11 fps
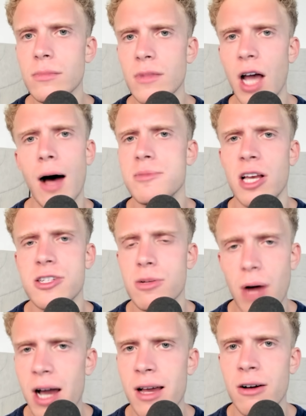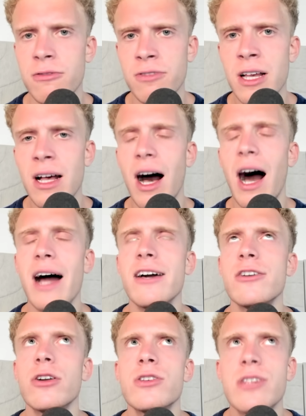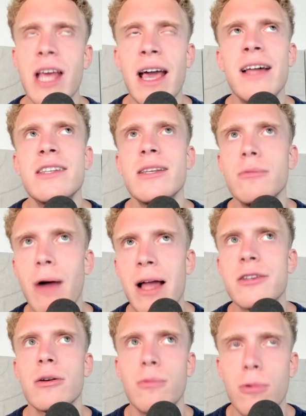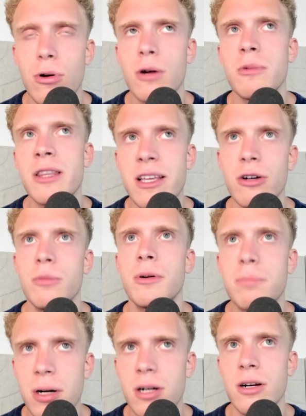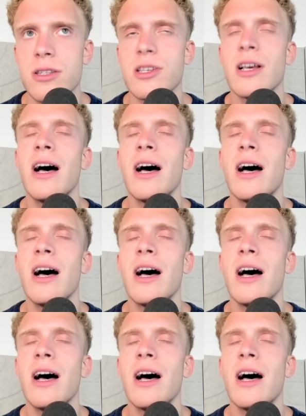Khamzat Chimaev, I understand he went to war with Gilbert Burns.